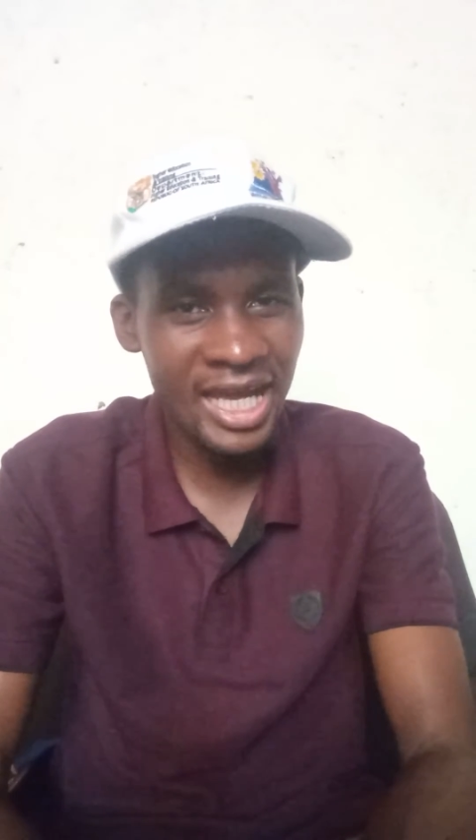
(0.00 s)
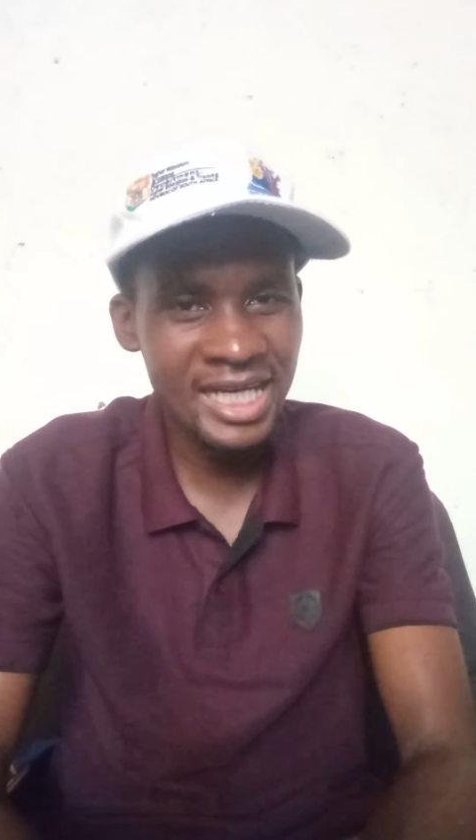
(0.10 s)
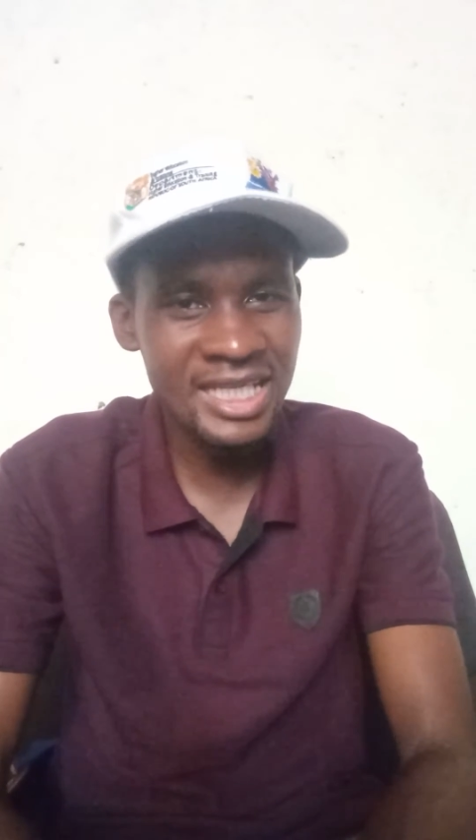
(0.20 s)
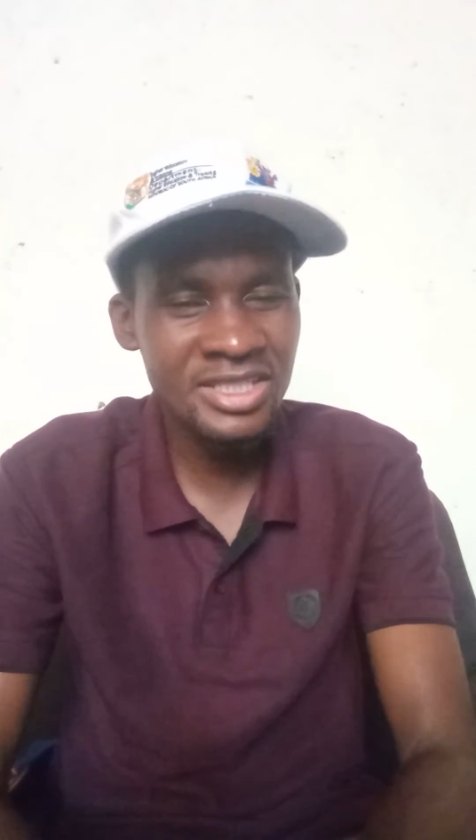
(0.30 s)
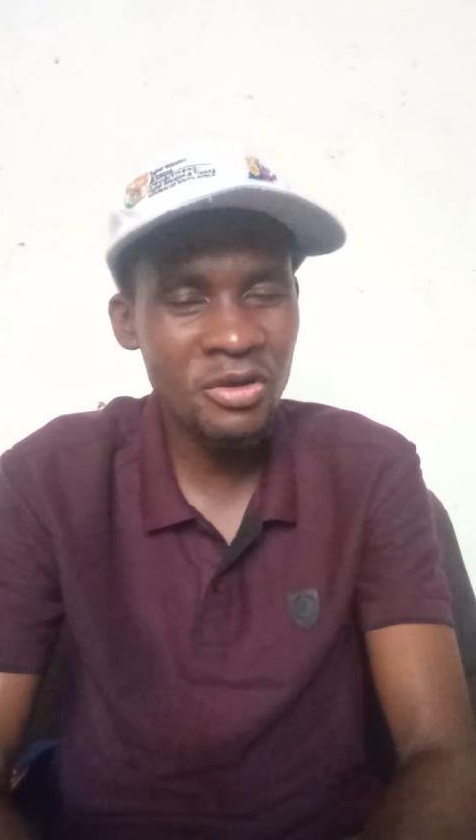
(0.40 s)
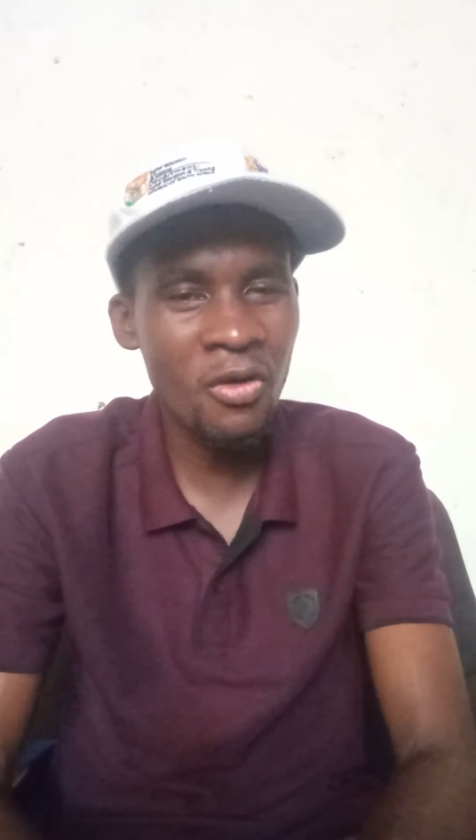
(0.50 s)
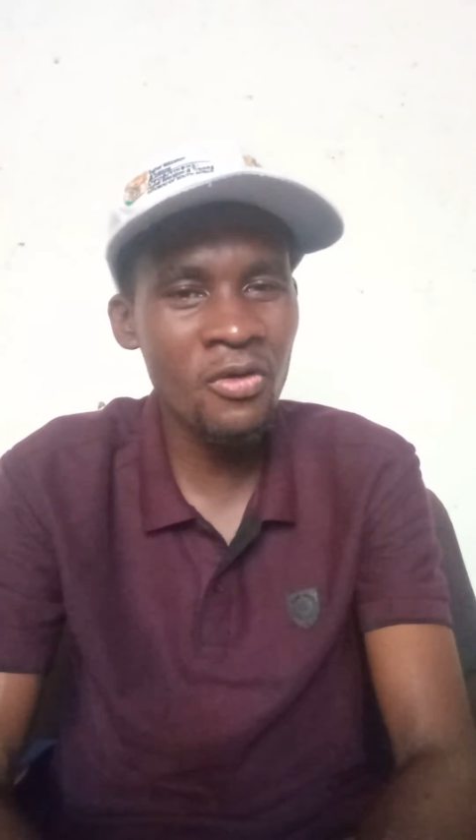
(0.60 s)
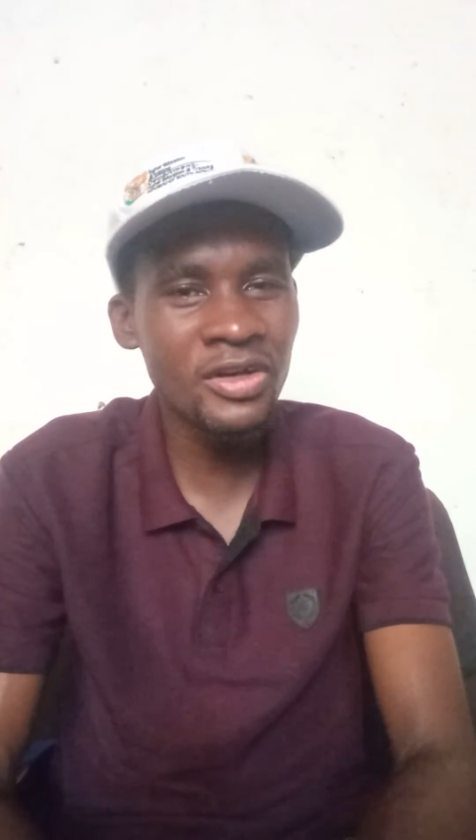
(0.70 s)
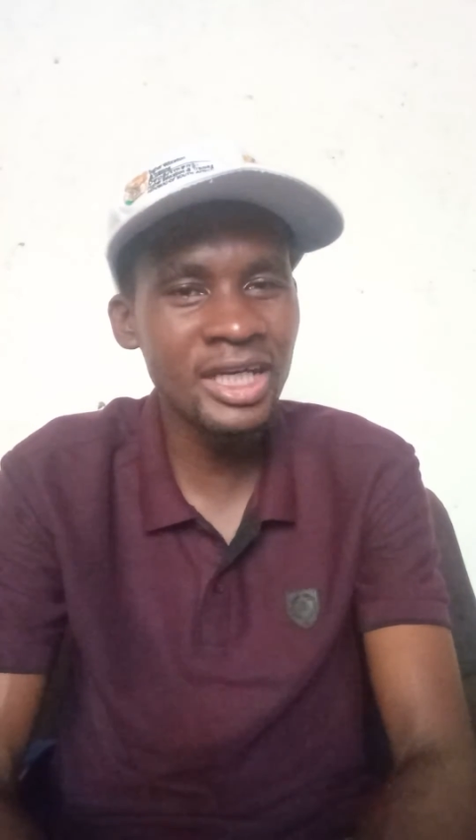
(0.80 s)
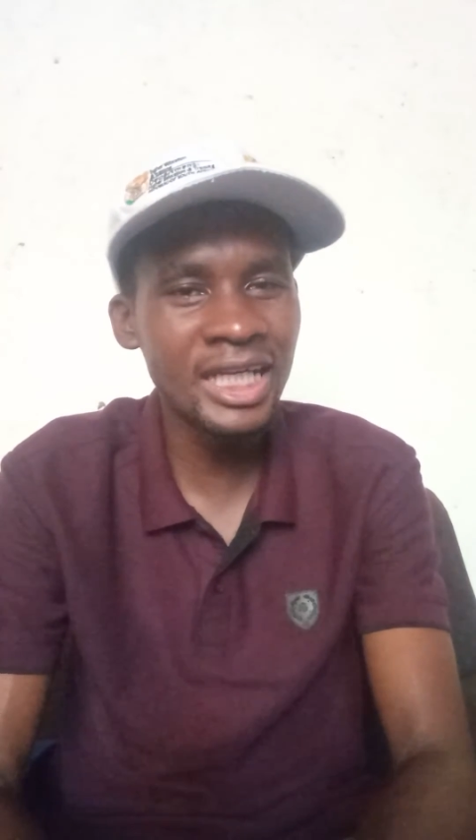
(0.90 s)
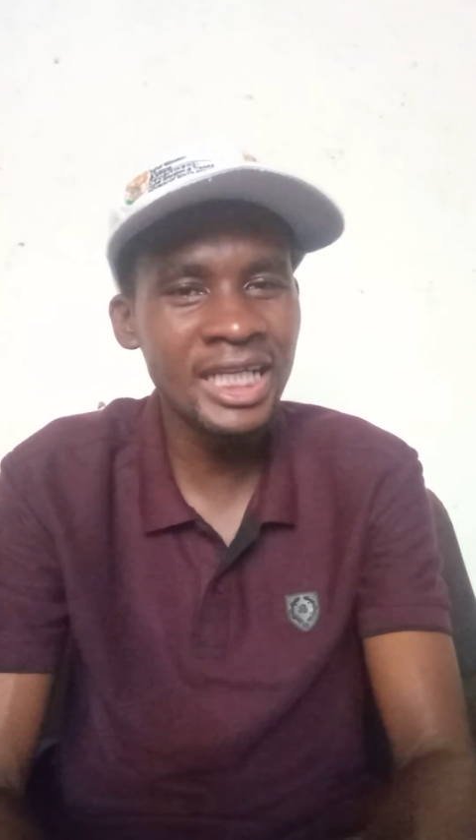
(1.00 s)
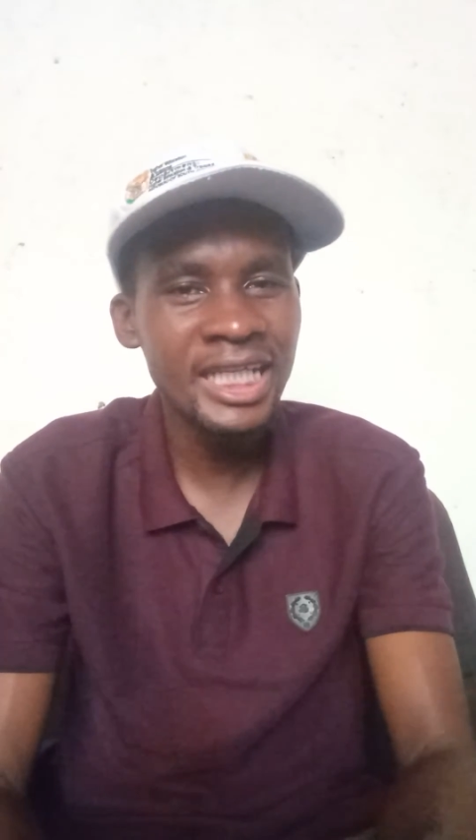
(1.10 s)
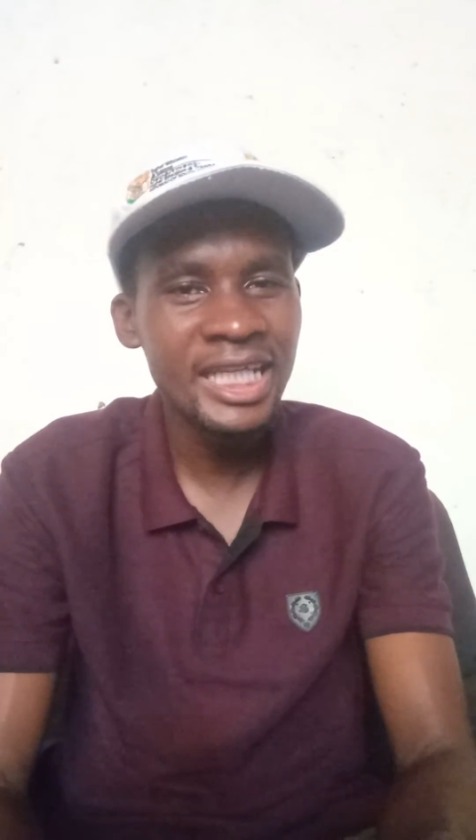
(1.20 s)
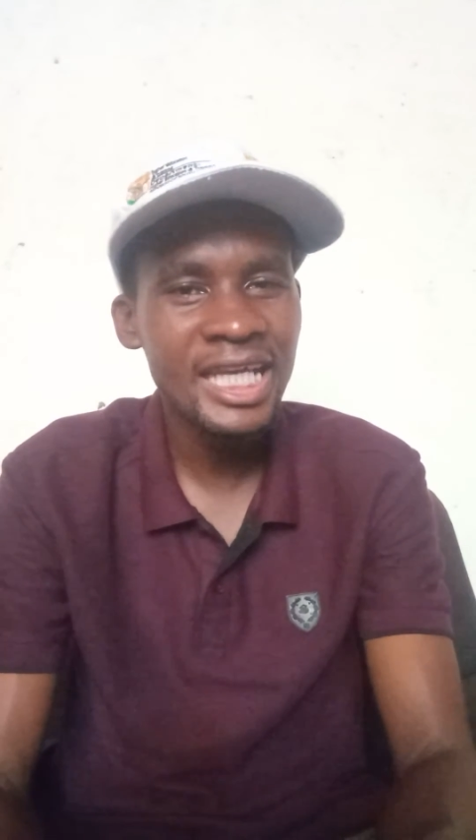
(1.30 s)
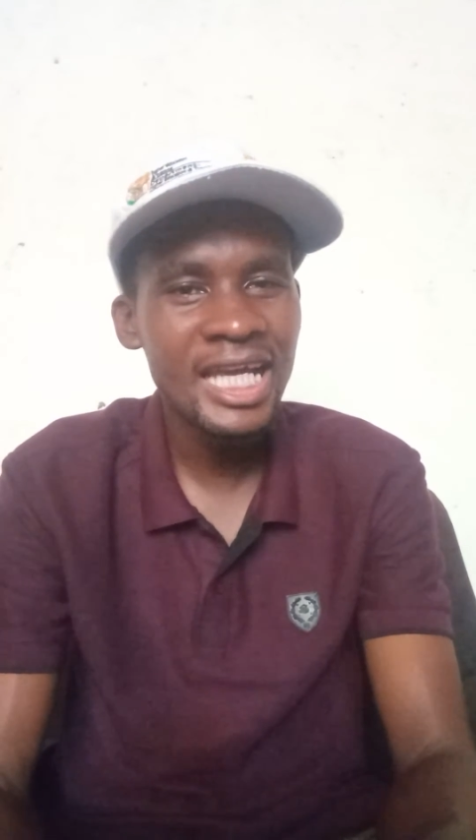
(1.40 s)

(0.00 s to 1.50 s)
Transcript: and it's only